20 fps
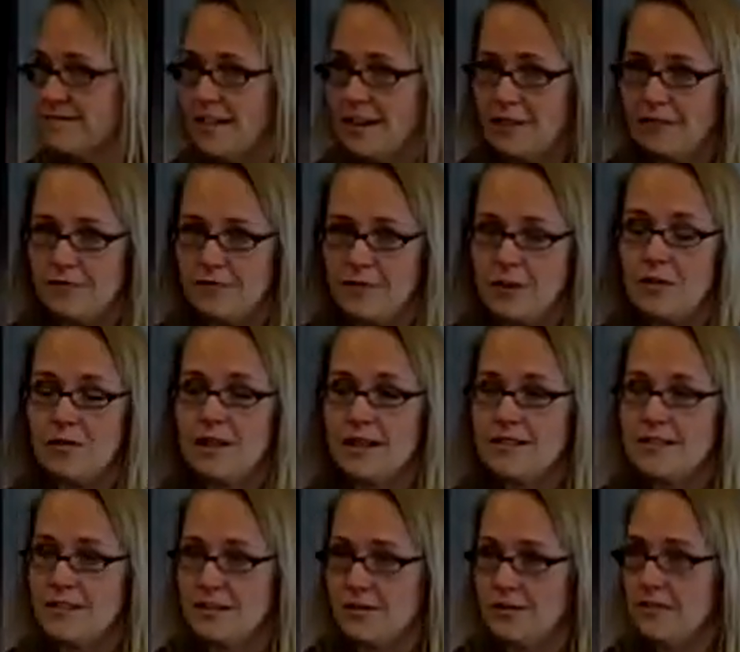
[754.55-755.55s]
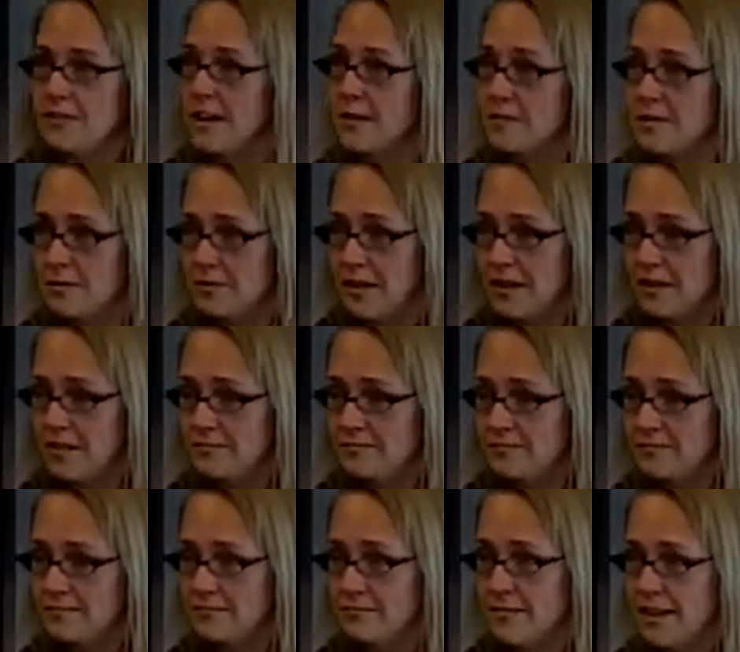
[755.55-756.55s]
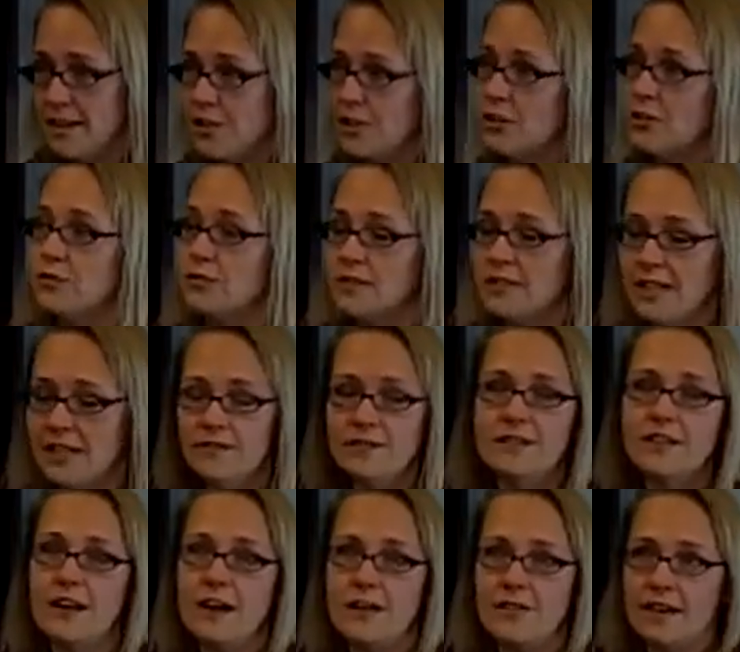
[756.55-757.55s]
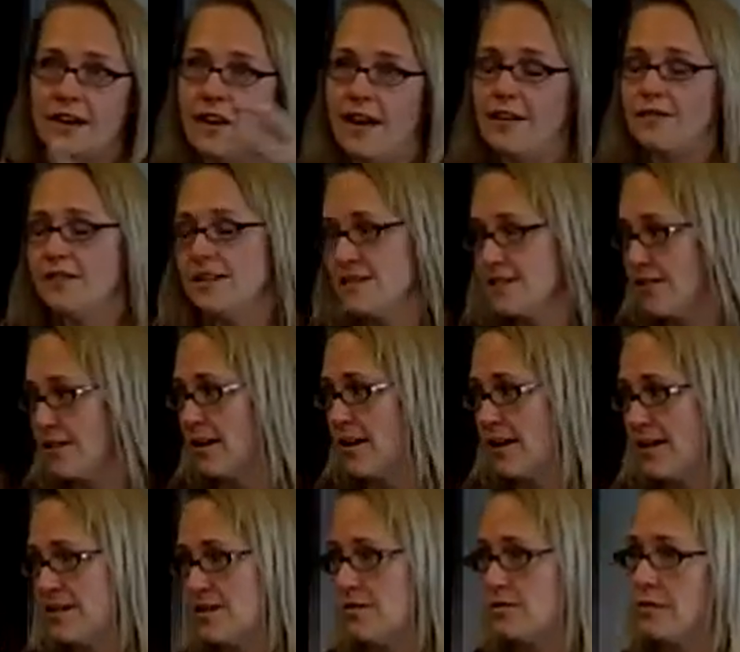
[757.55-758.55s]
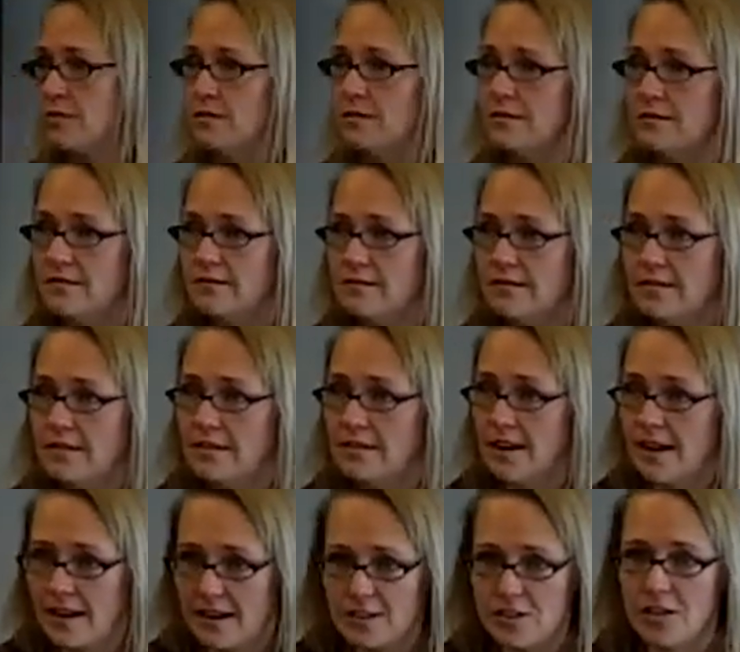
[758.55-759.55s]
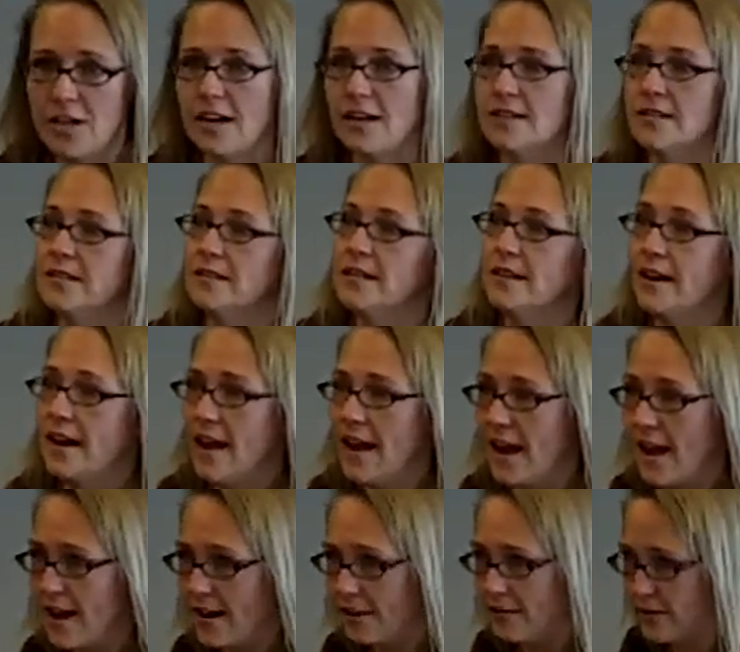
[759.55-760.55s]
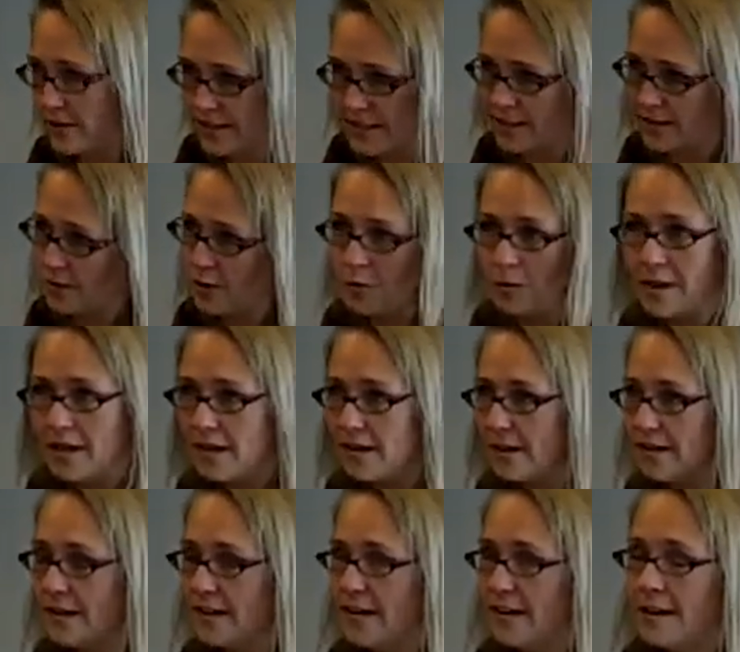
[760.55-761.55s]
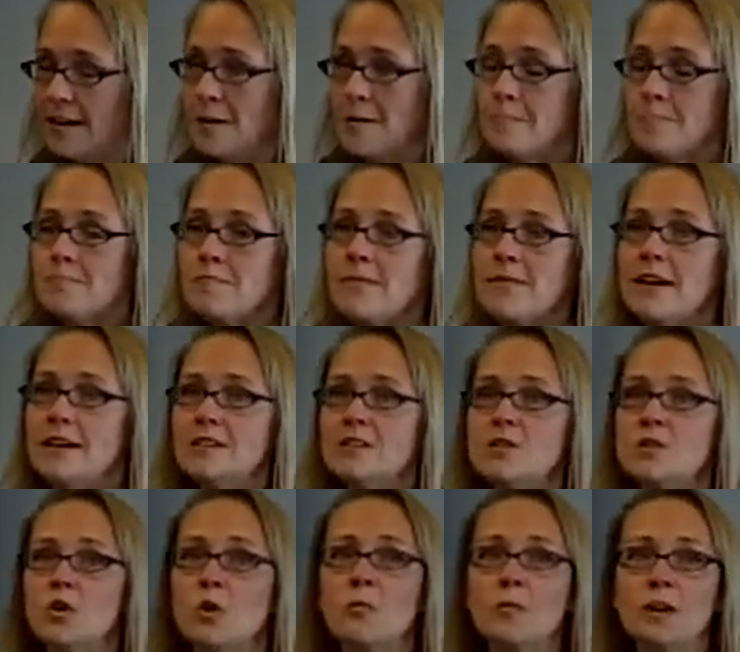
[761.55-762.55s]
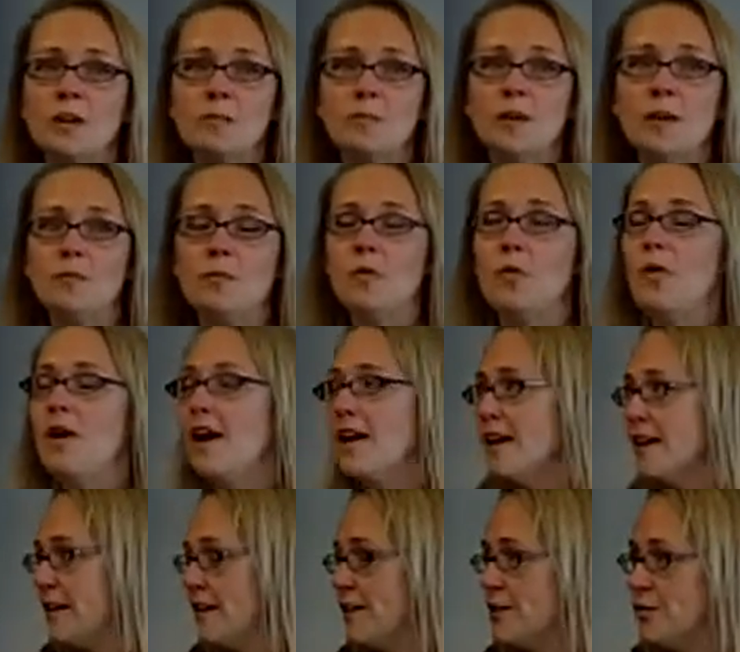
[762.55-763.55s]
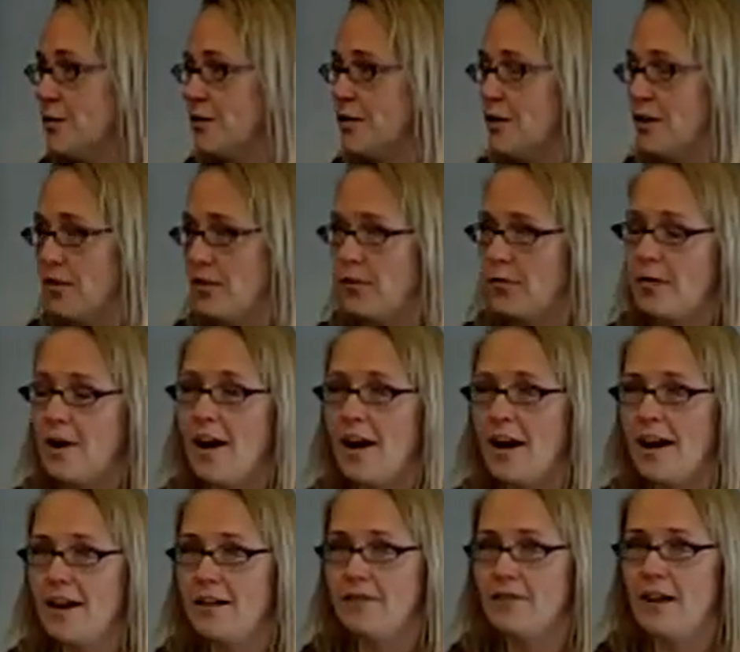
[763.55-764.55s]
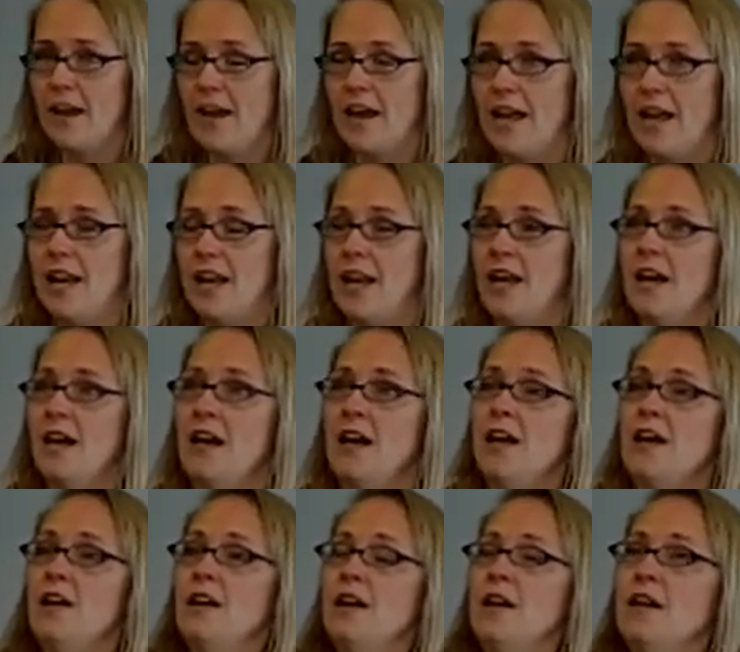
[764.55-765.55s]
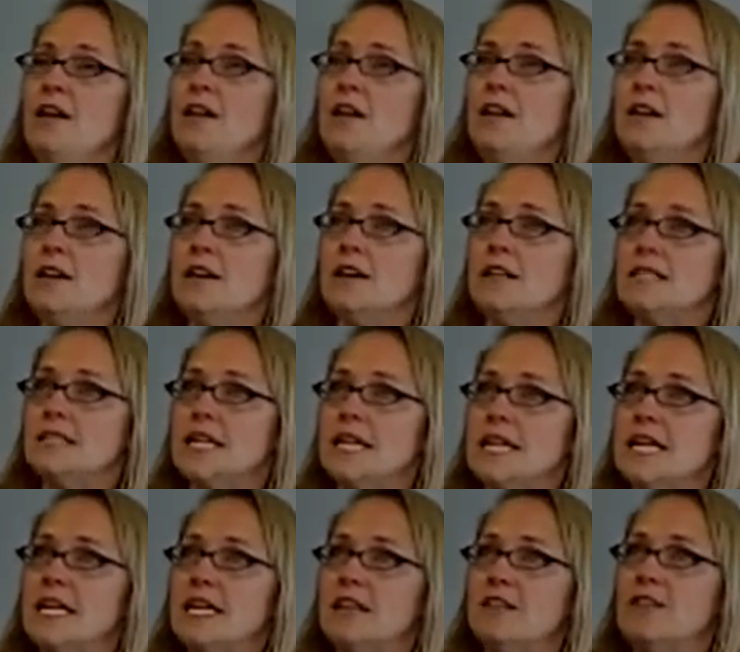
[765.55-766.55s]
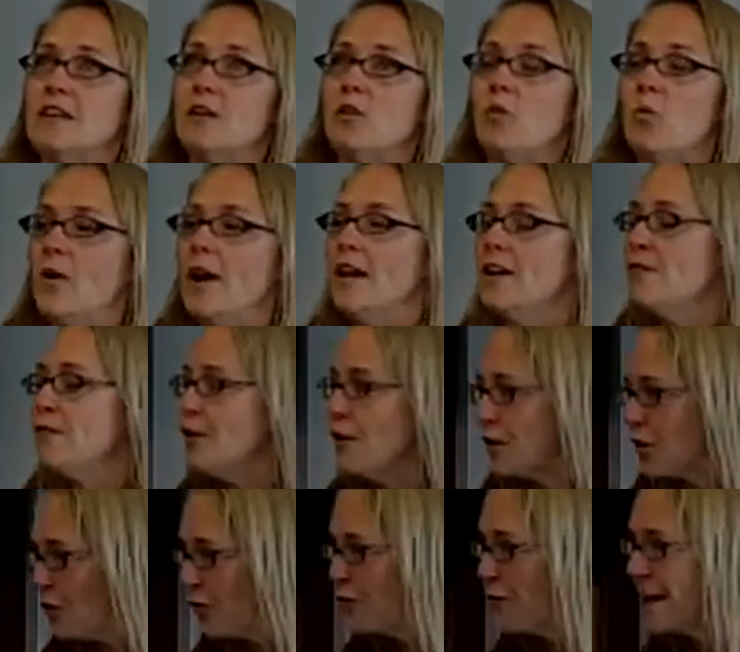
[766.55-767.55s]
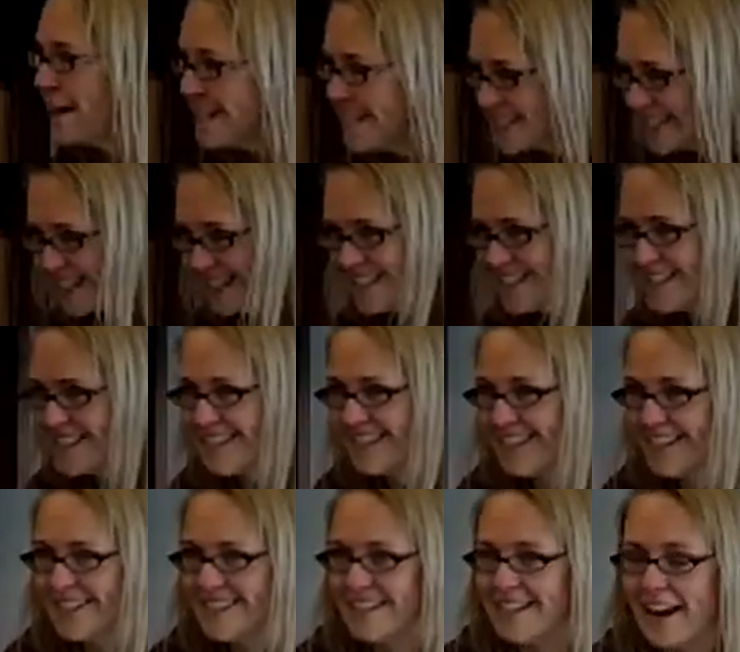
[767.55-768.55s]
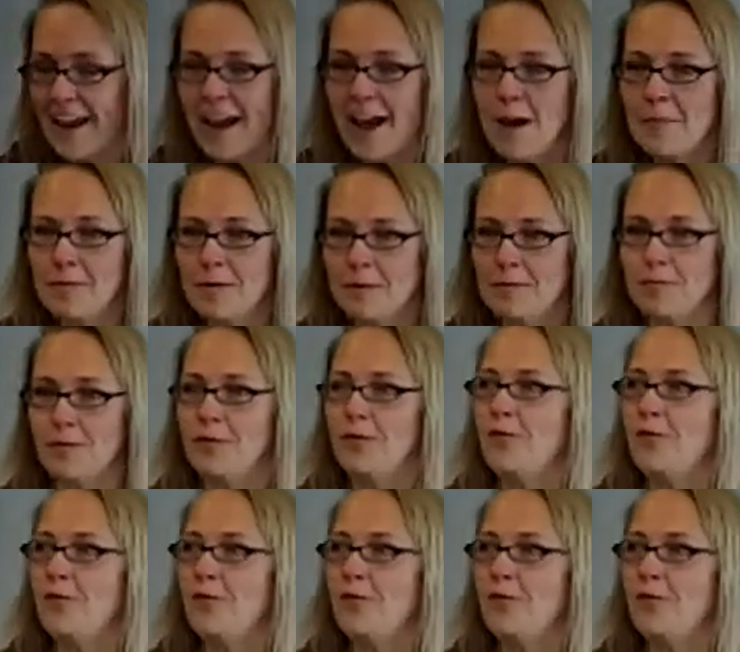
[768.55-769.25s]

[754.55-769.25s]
no less than 2 times a week. My children, even now that Evan is gone at school, they get checked every single week. And so many people walk in our door at Thrive, and it's like they wait for a crisis to happen